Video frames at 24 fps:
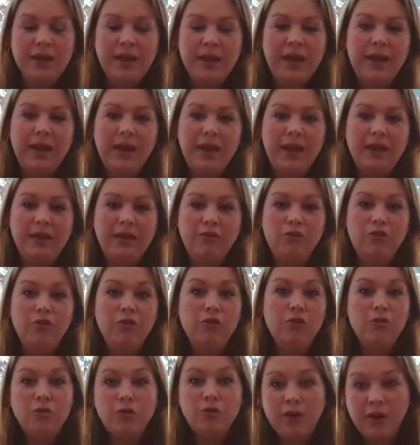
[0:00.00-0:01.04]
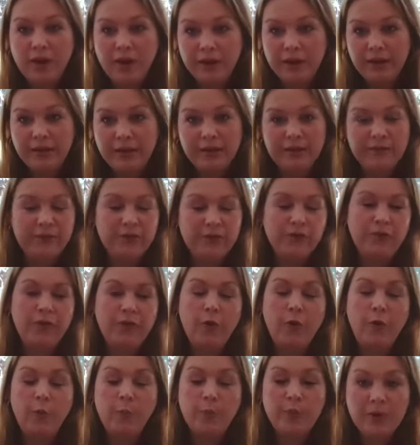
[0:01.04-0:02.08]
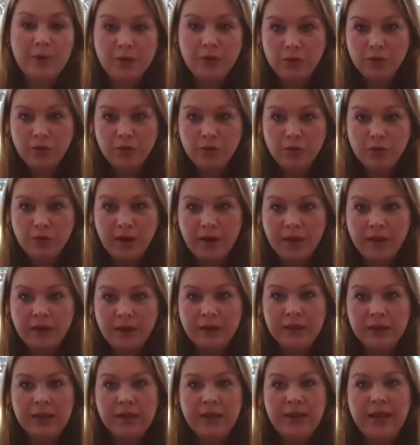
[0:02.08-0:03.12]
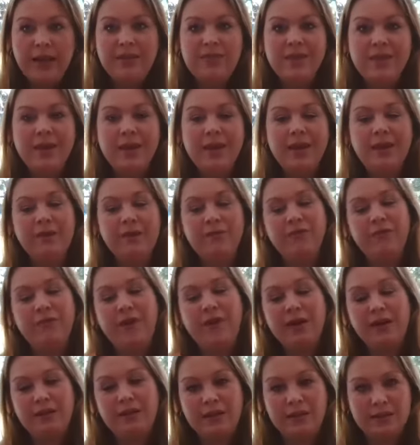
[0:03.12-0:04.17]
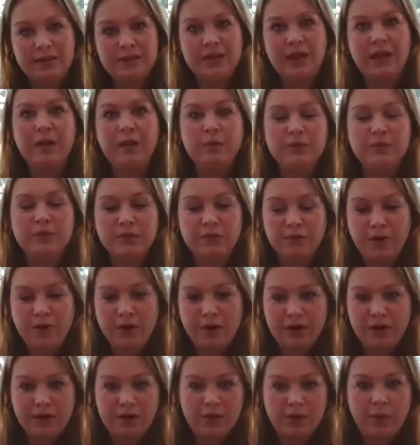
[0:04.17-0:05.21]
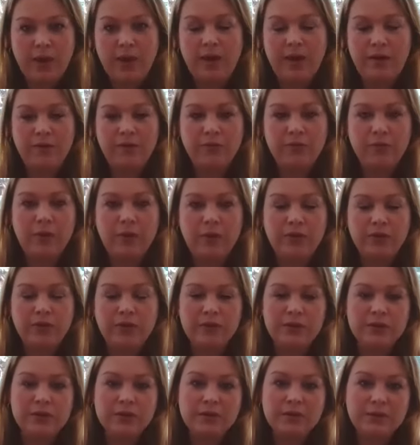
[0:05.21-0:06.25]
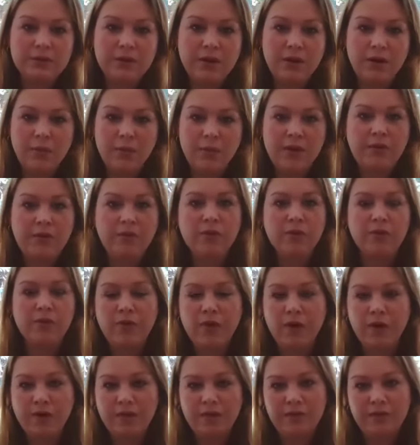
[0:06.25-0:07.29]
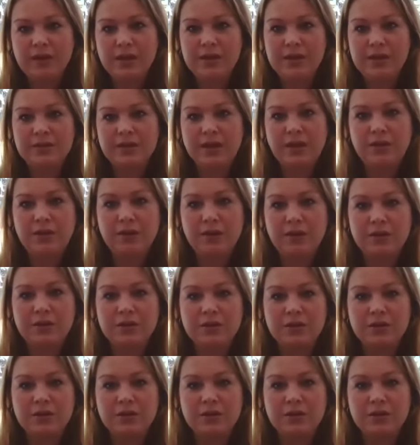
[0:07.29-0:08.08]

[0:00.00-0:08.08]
and new credit, if you've opened new credit, and then finally the types of credit you have, whether it's installment, revolving, et cetera.